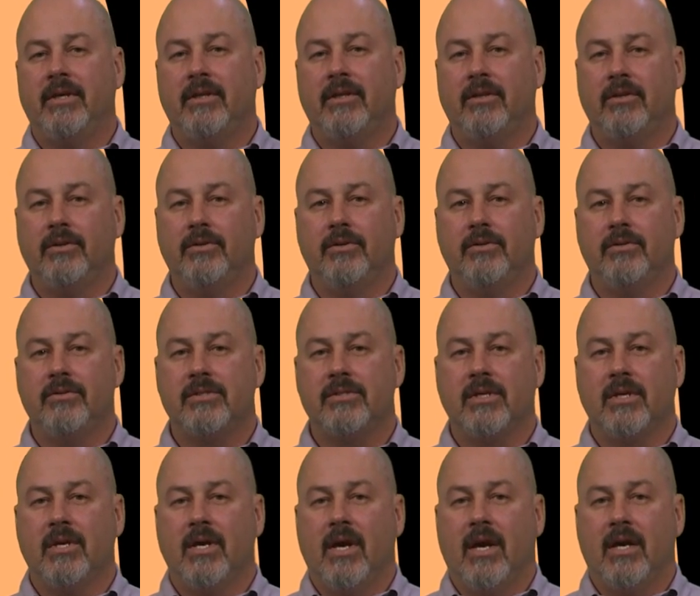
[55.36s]
includes
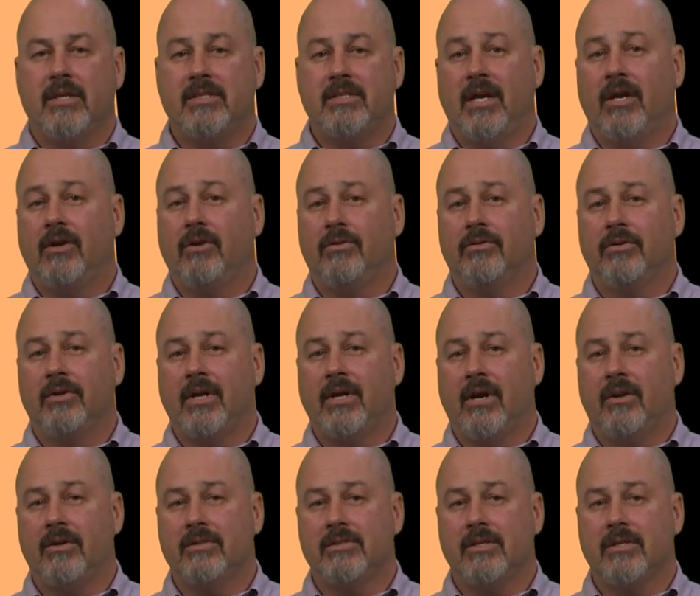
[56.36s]
a stakeholder
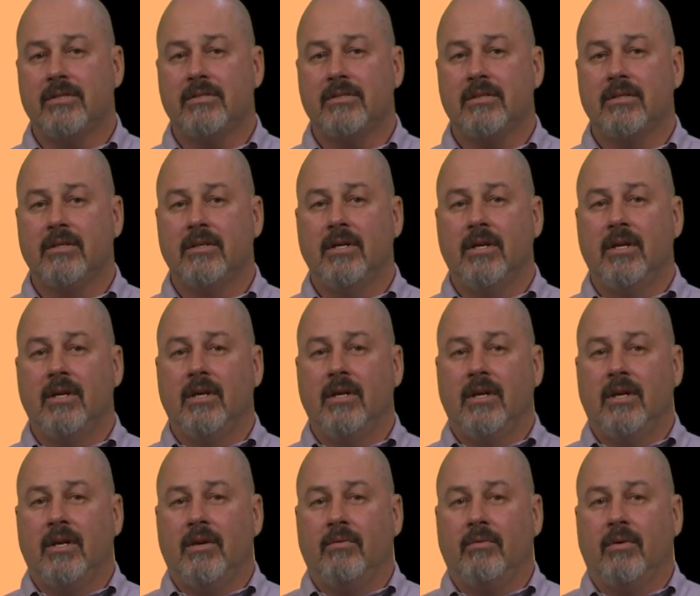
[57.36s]
analysis,
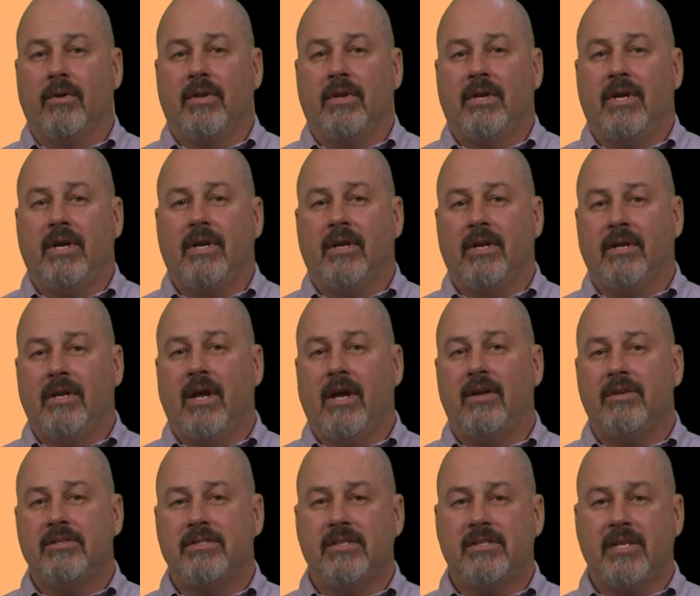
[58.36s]
where the
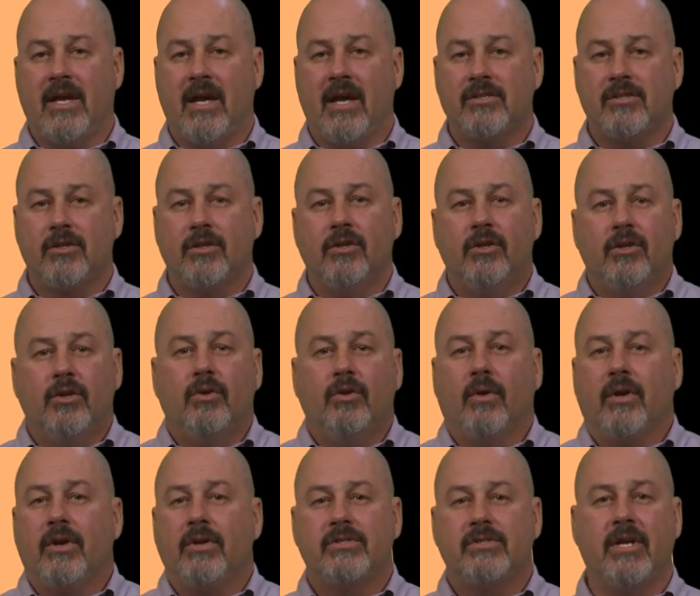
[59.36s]
analysis asks, who
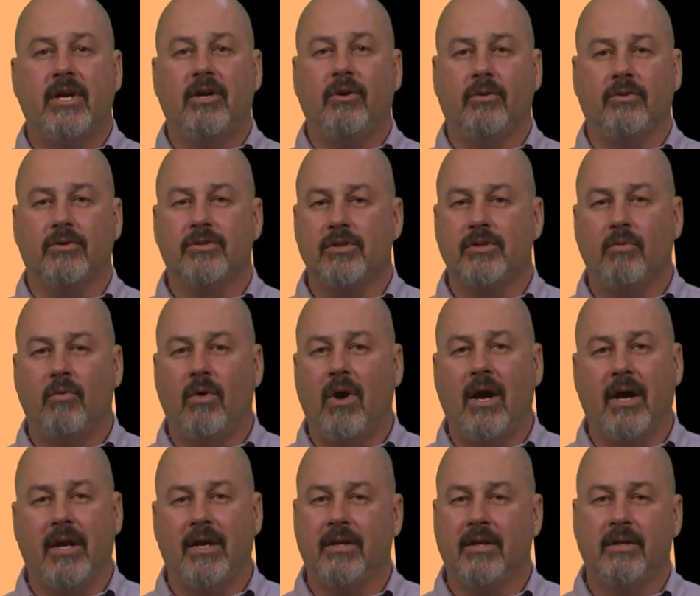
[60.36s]
are your stakeholders and
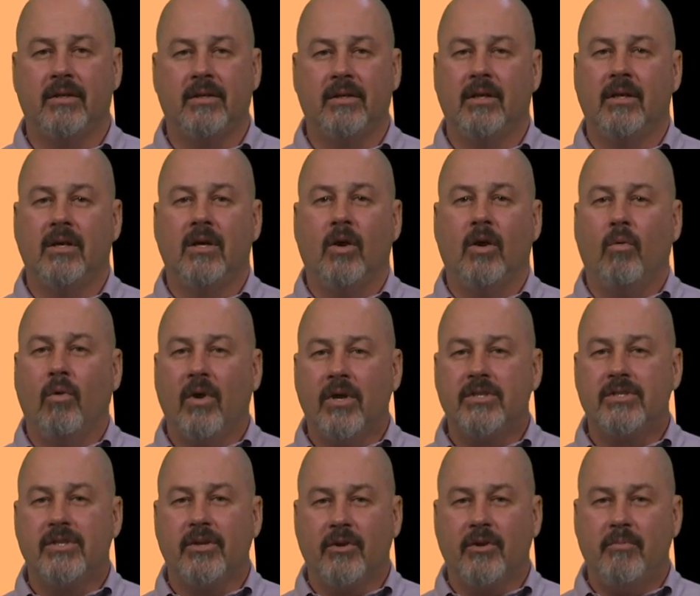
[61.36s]
why? What is
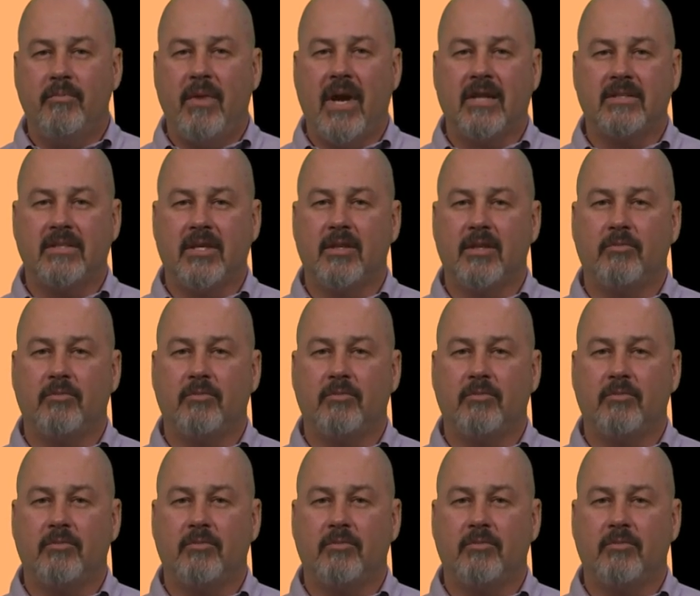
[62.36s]
their impact on the